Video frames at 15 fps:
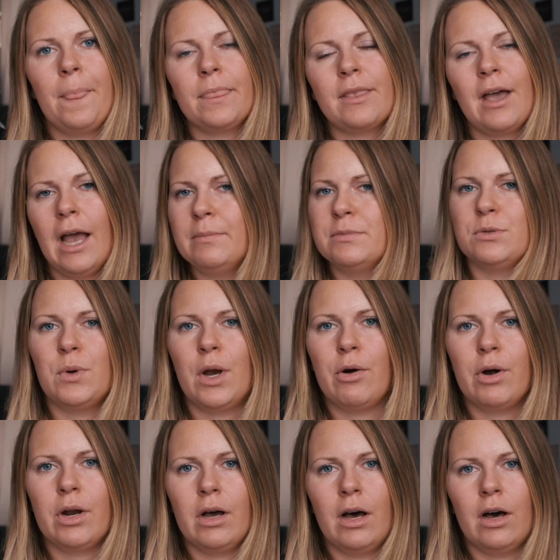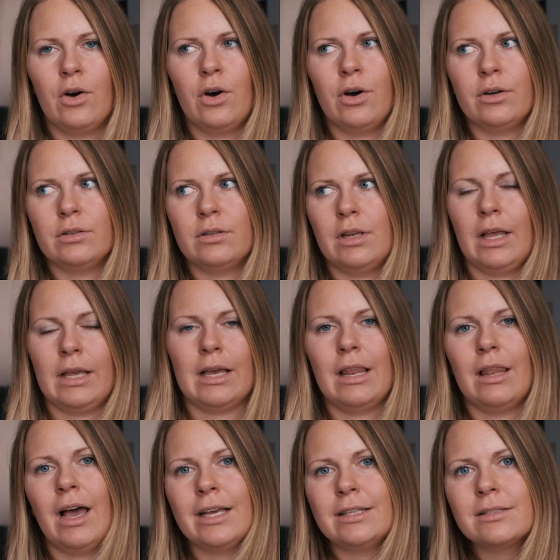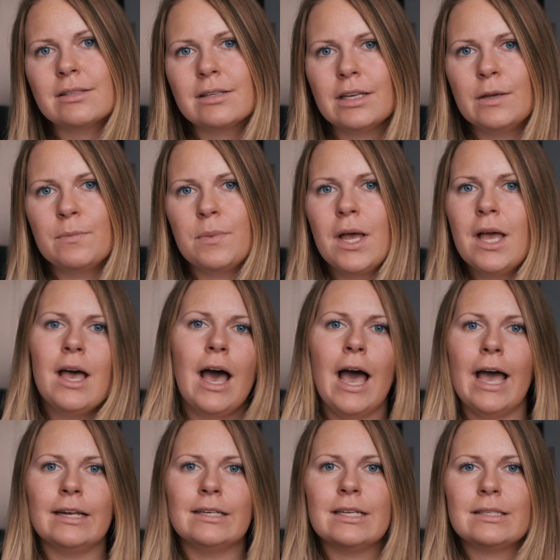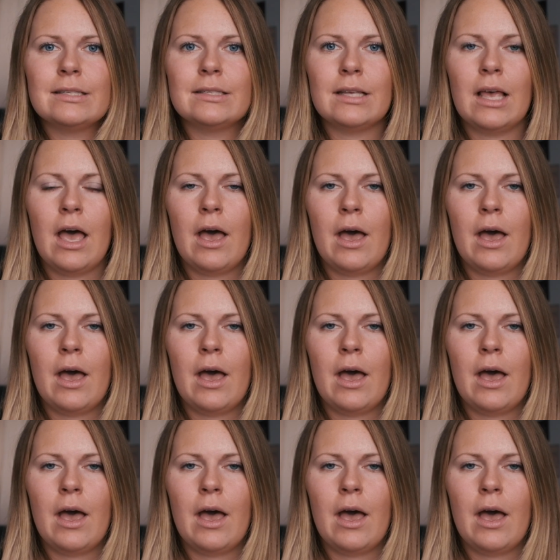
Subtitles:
times we're on a light sleep, and this